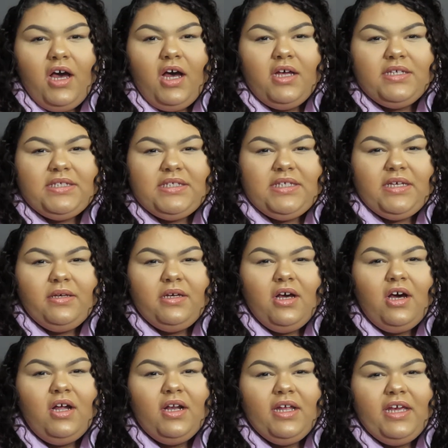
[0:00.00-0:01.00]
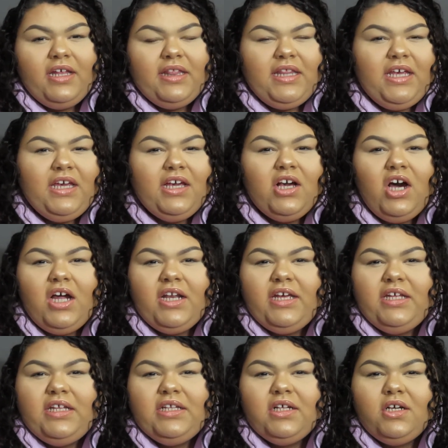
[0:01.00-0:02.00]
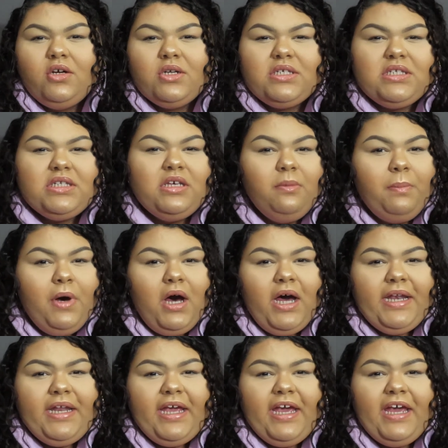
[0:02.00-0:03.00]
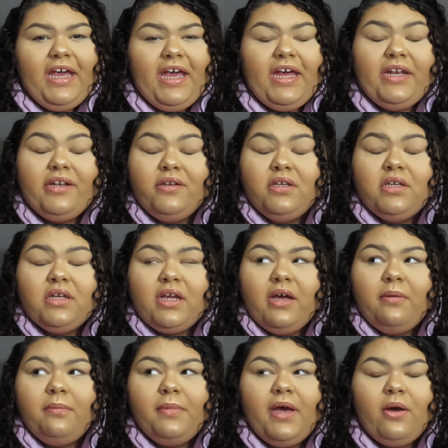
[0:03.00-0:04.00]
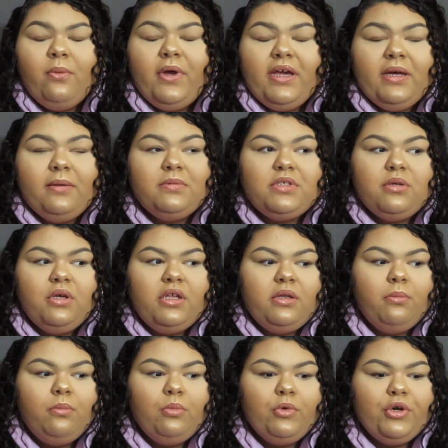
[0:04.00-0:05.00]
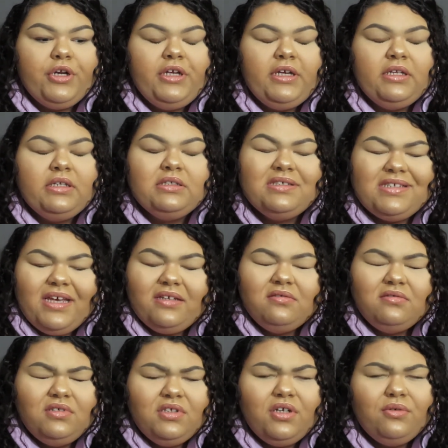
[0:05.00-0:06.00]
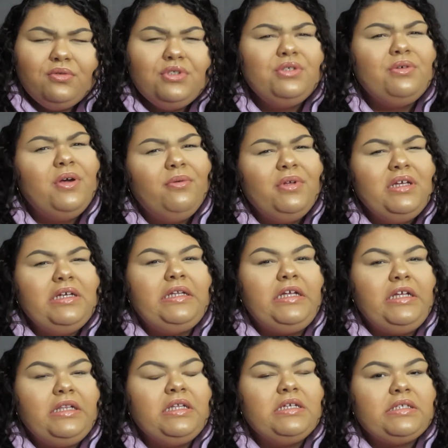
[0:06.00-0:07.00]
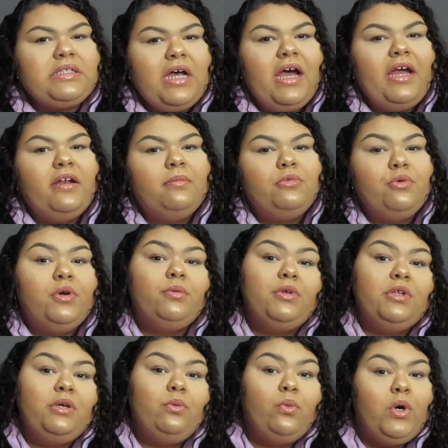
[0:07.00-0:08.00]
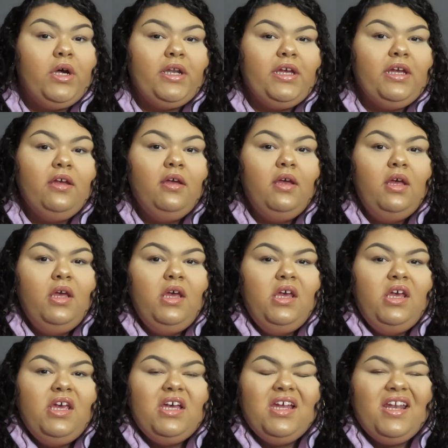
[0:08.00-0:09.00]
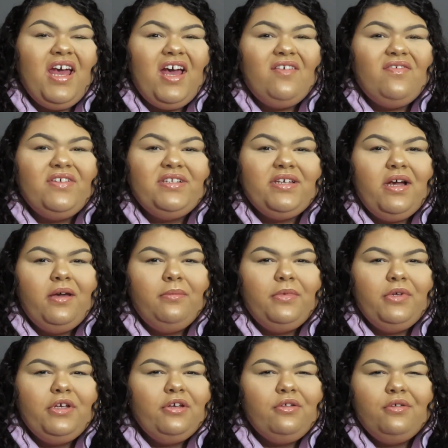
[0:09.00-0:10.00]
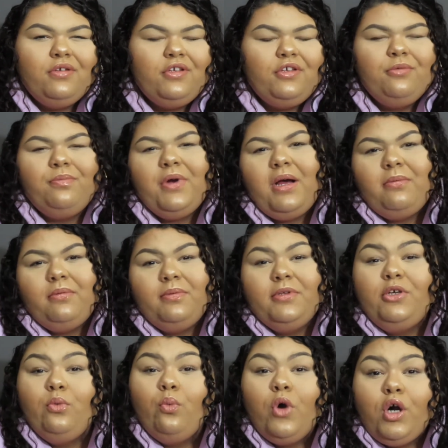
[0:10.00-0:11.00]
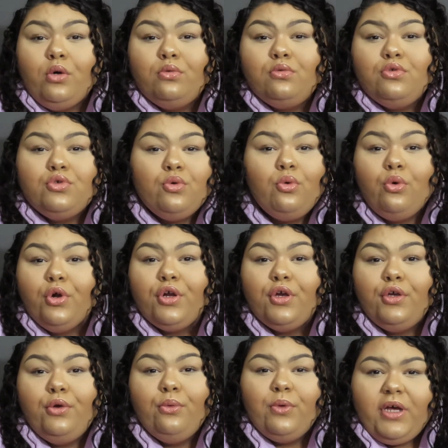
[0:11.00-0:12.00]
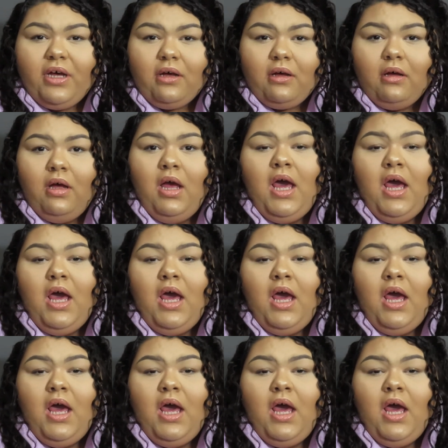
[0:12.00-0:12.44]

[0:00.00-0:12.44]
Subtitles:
sit on it, think on it, go to sleep on it, and come back, wake up in the morning and say, you know, do I really need this item? Do I really want it? And half the time you probably won't, or you will.